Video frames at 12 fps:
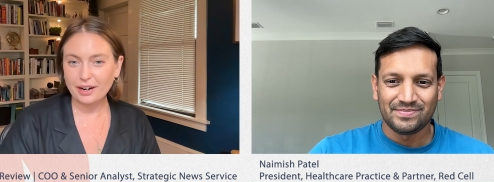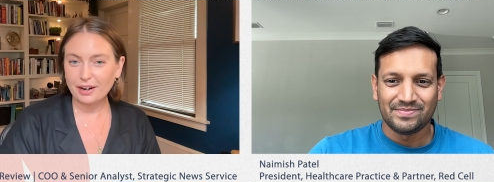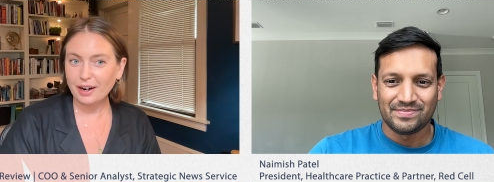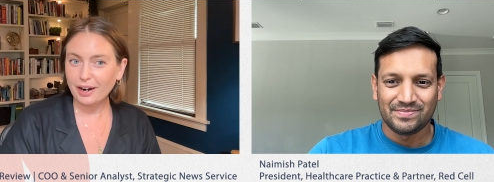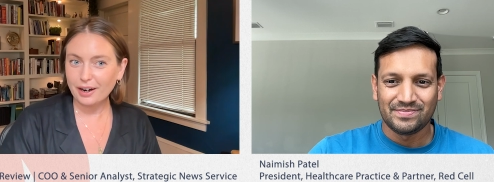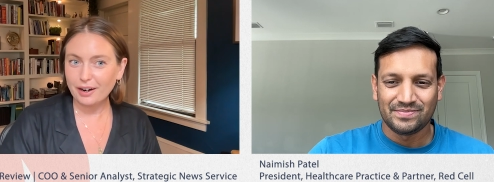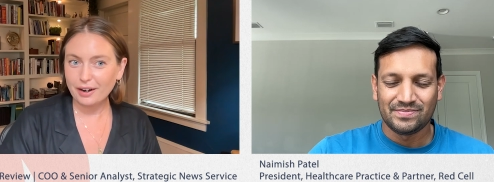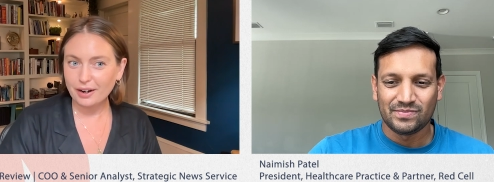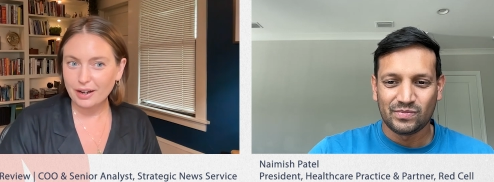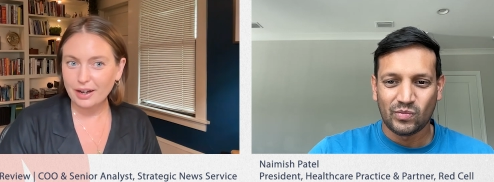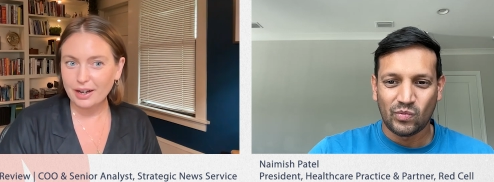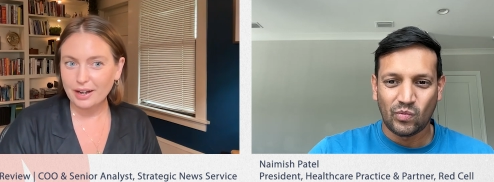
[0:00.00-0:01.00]
Speaker 1: our
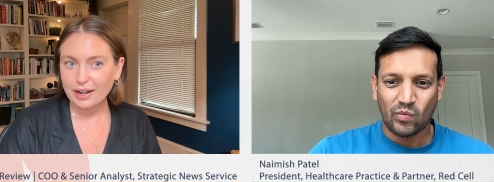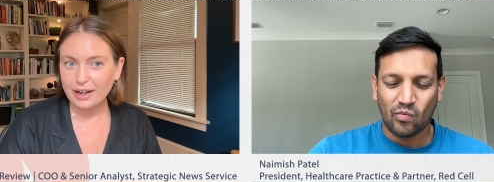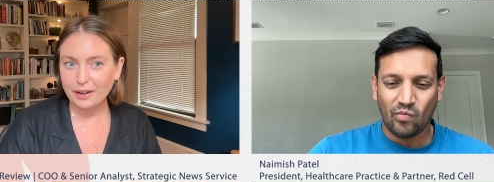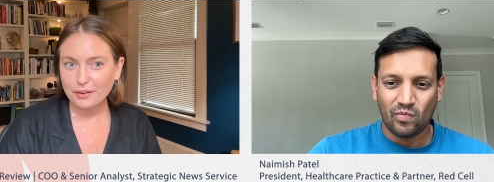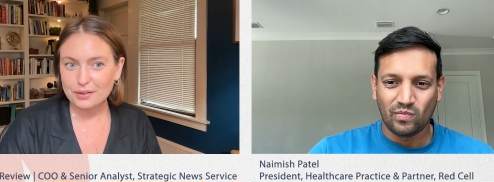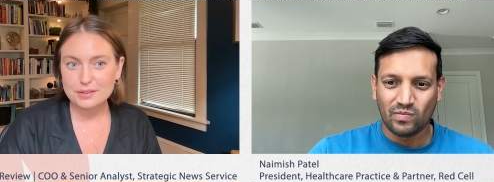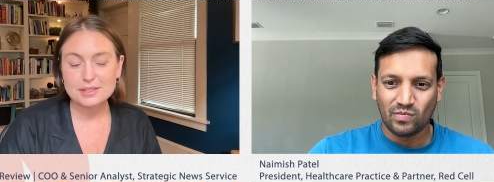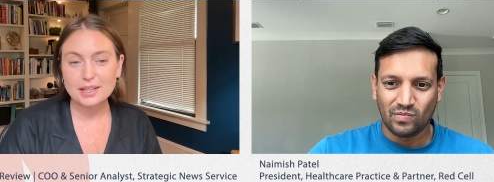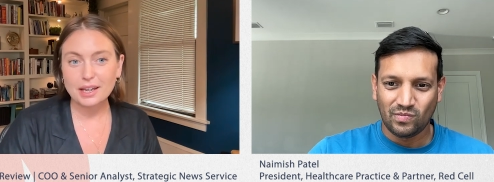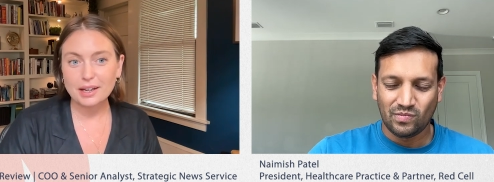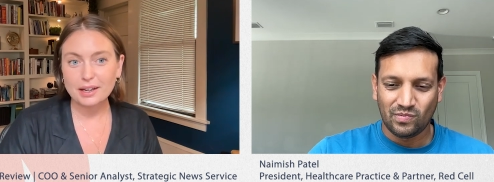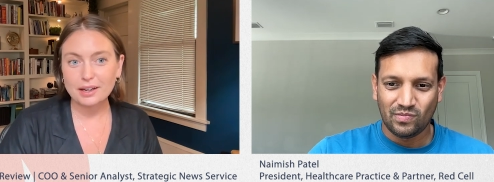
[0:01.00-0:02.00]
uh, elders
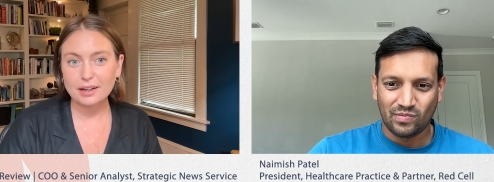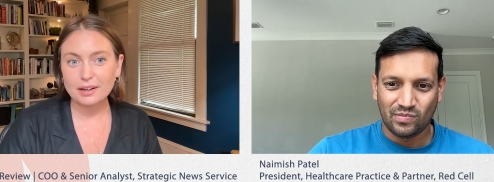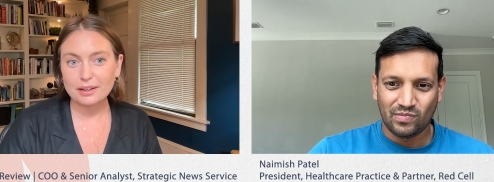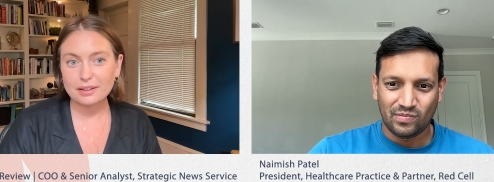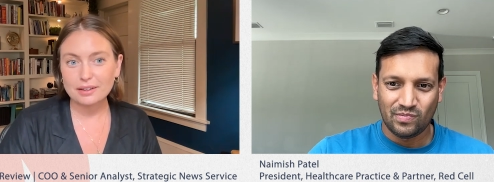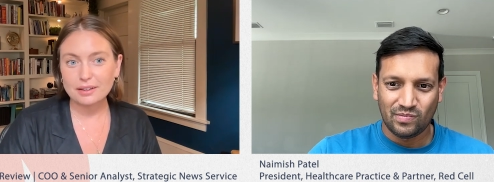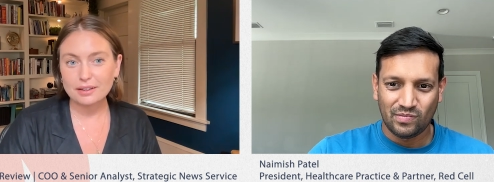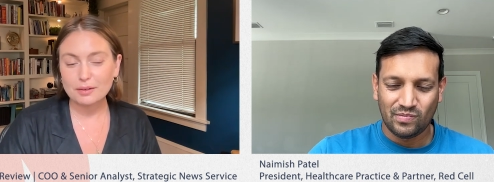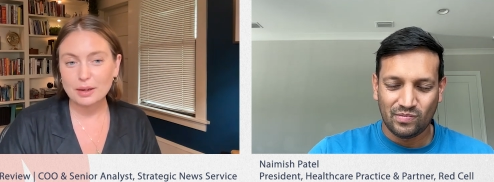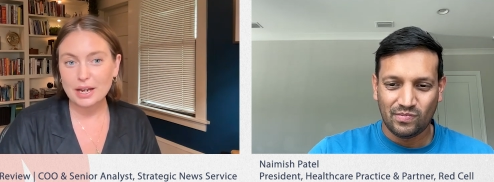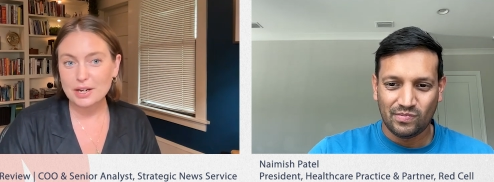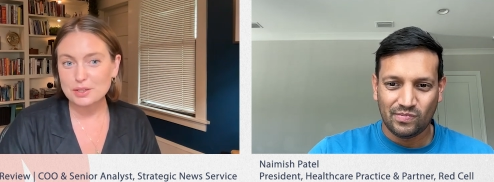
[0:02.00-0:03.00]
can
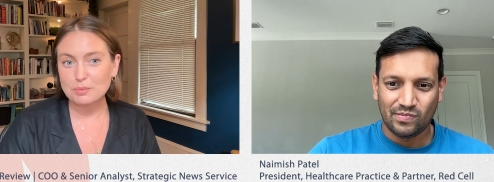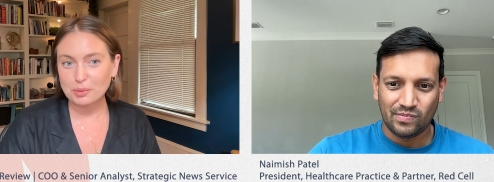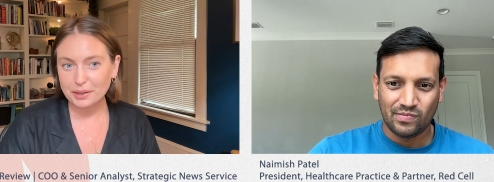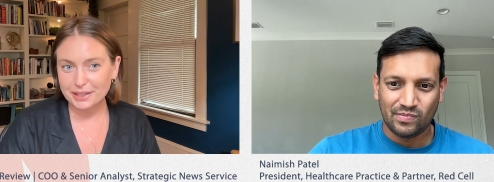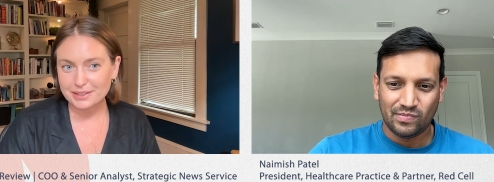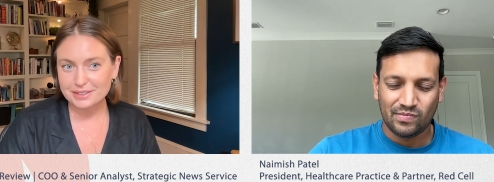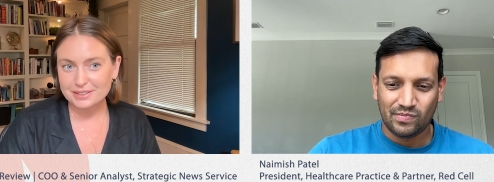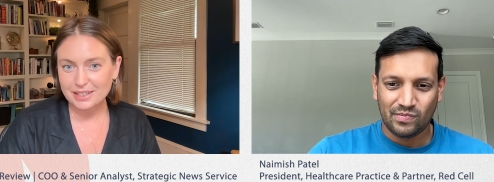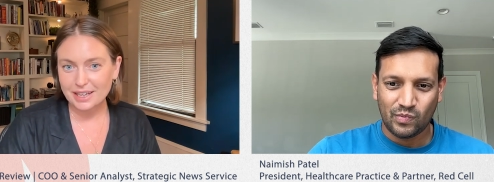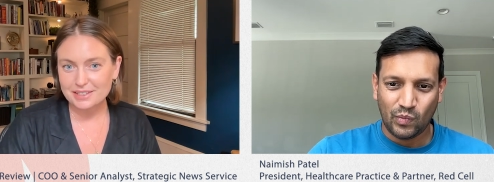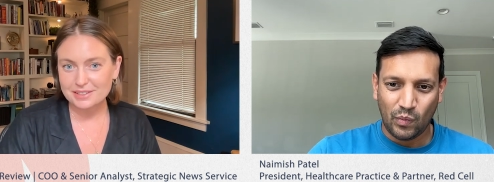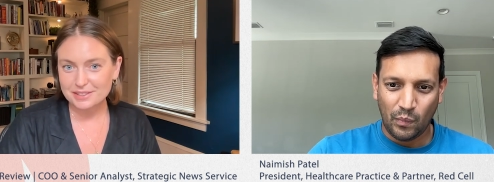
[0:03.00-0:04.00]
age in place
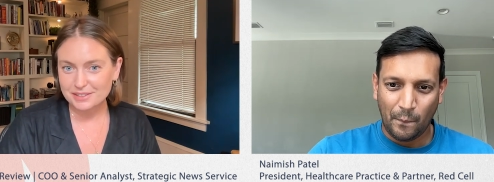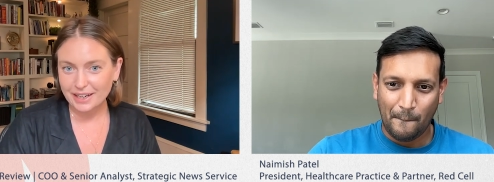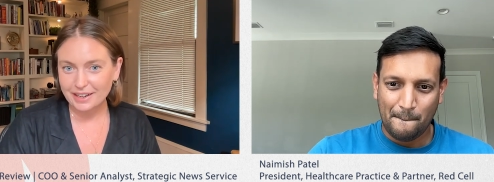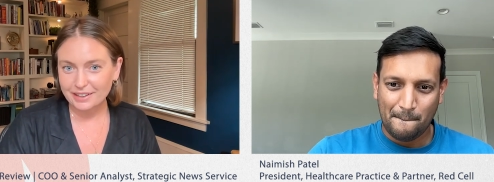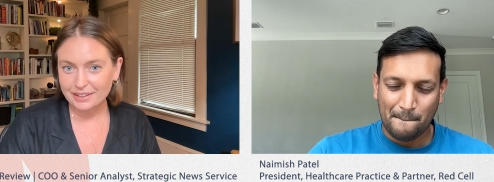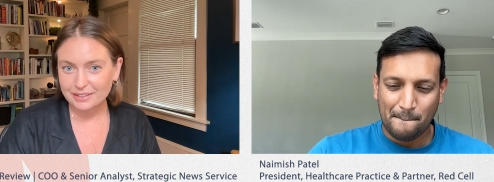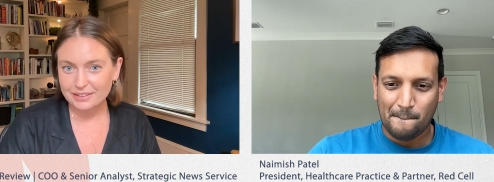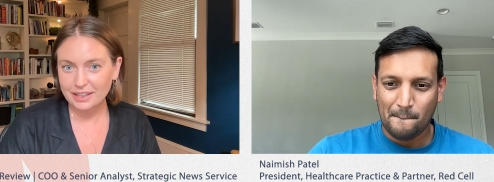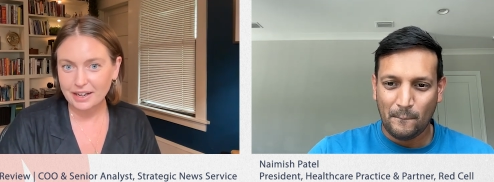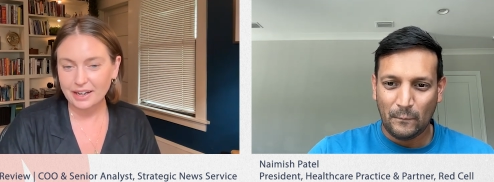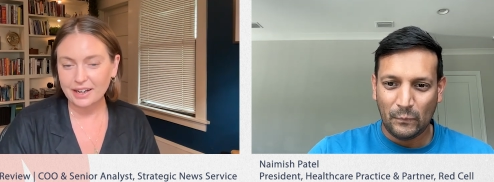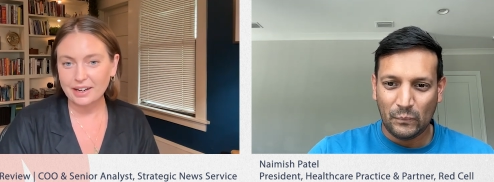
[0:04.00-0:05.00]
as desired,
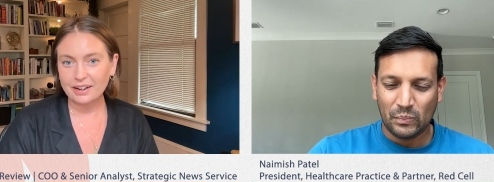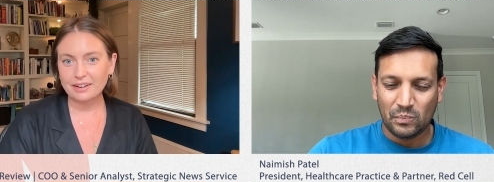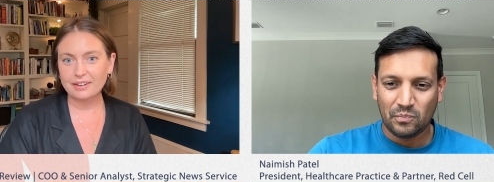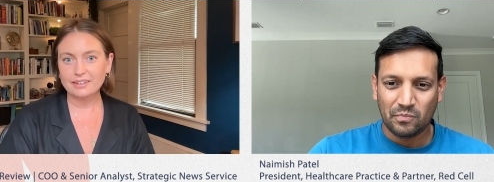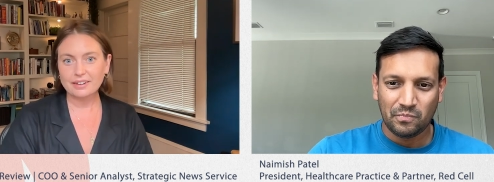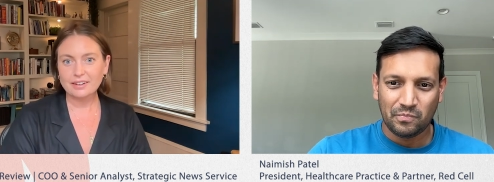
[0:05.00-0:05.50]
and